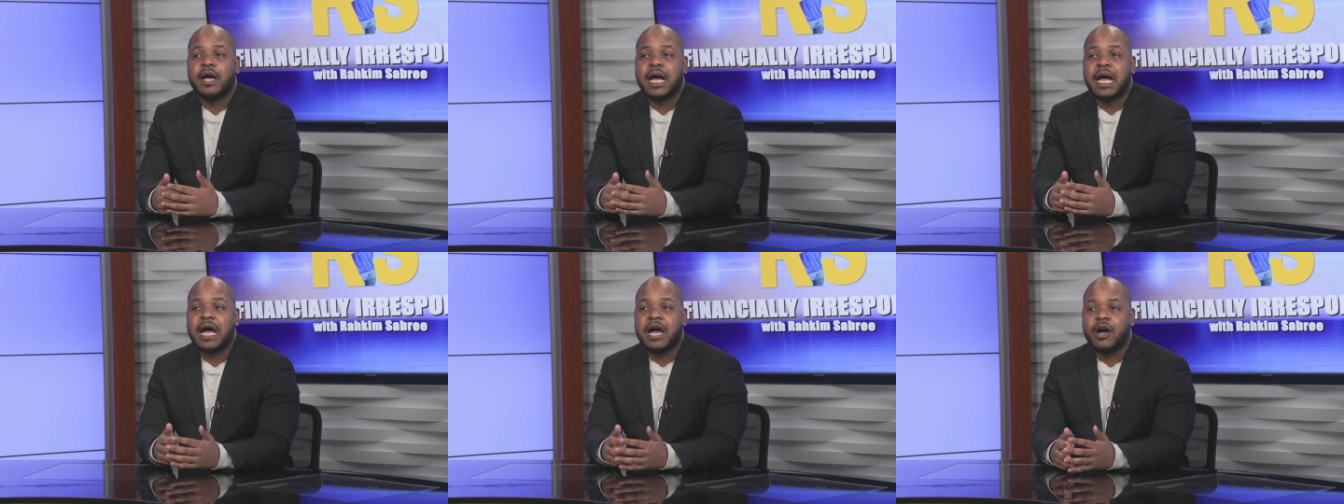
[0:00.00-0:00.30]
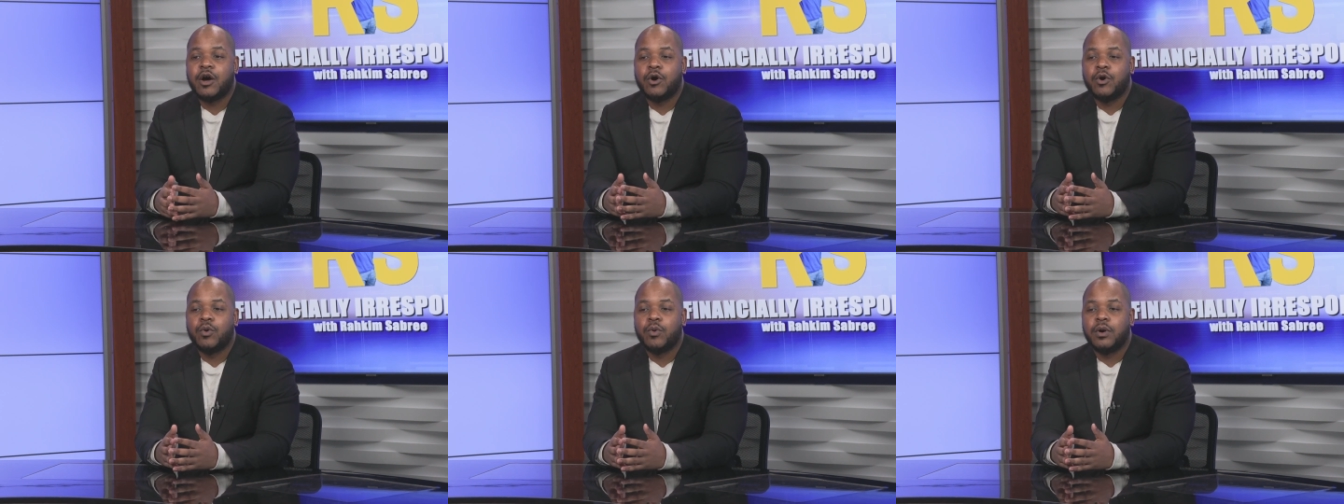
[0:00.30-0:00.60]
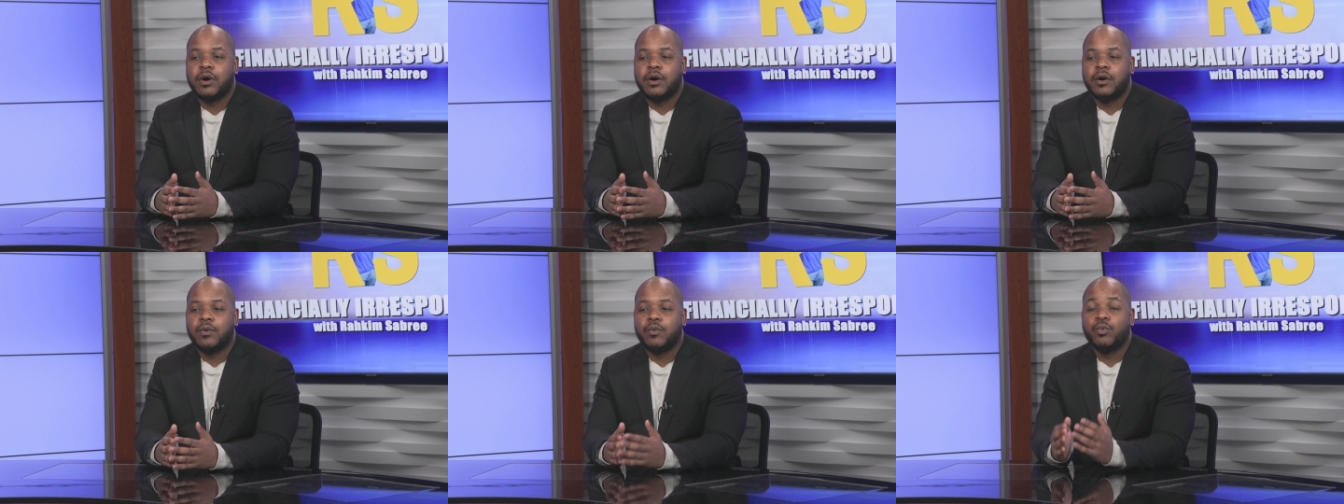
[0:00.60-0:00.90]

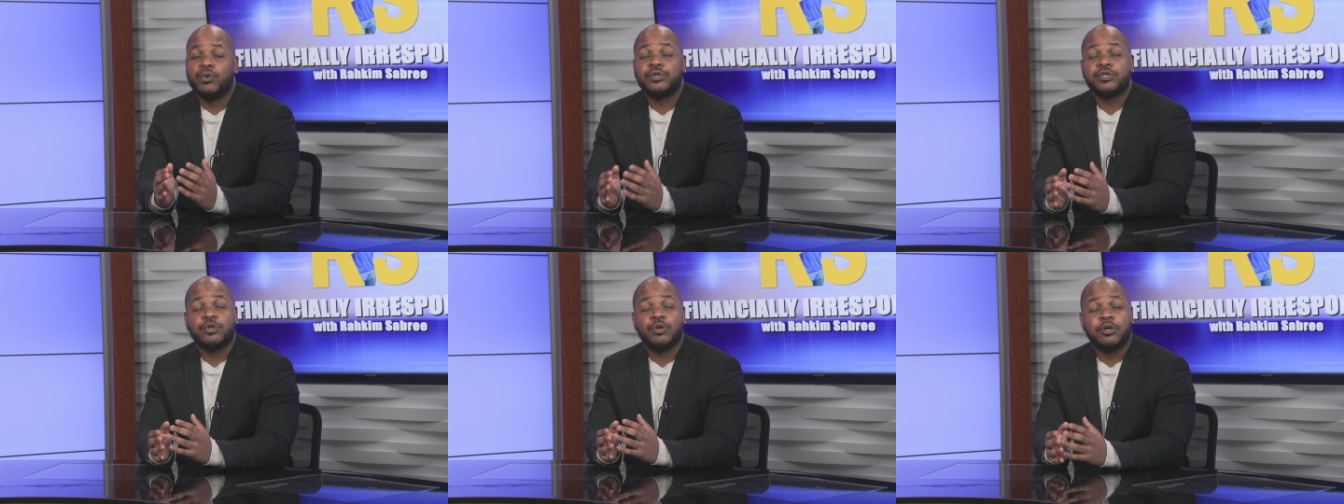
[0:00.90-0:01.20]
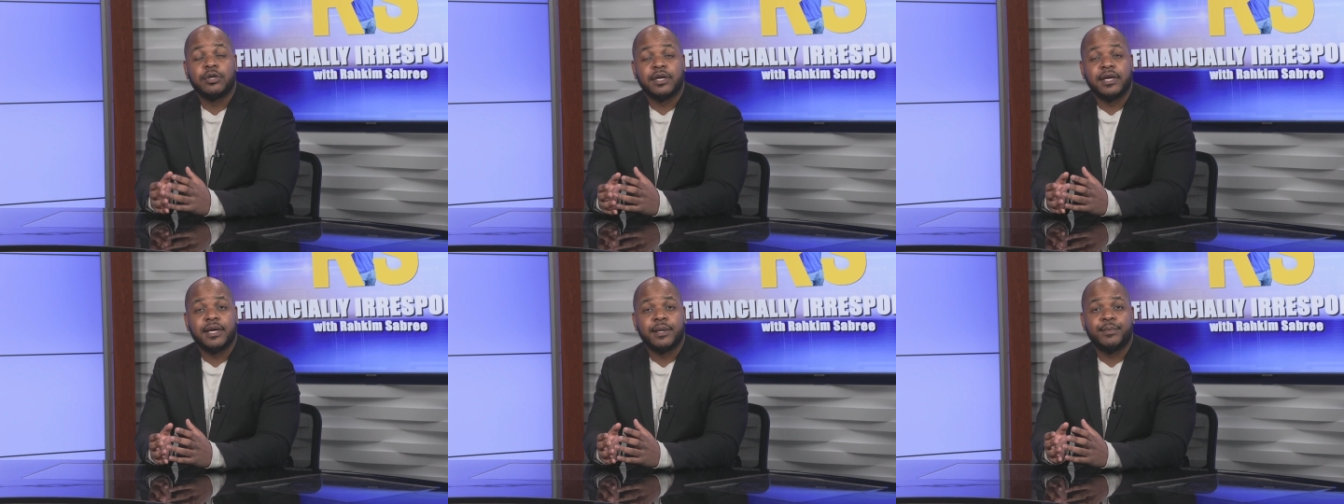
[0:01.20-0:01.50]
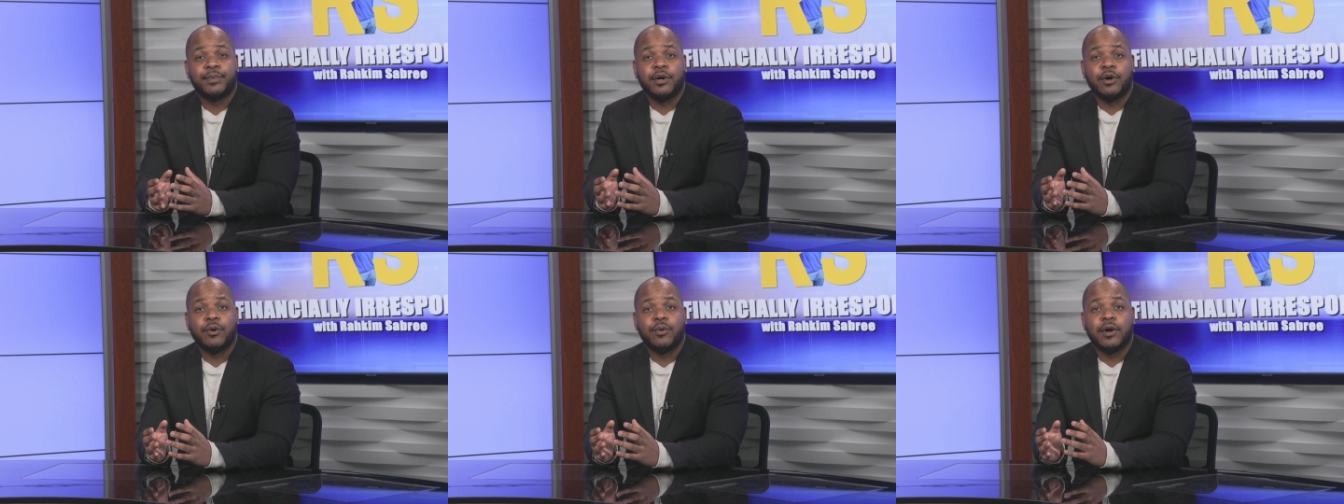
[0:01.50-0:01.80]
how we're talking
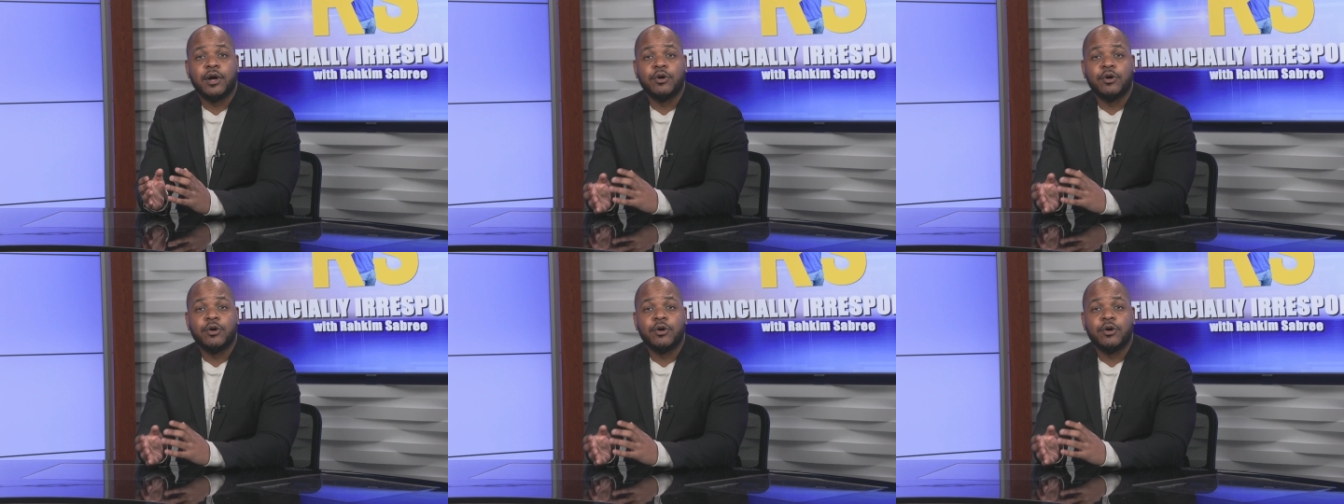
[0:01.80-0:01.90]
about